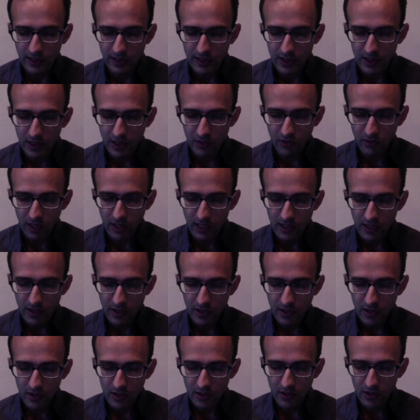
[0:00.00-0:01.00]

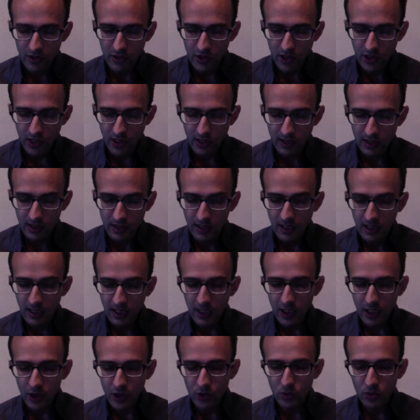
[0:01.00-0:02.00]
integration
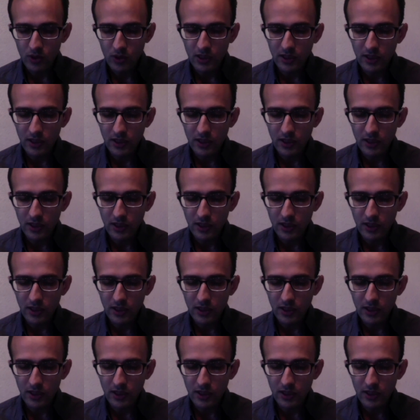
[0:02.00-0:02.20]
into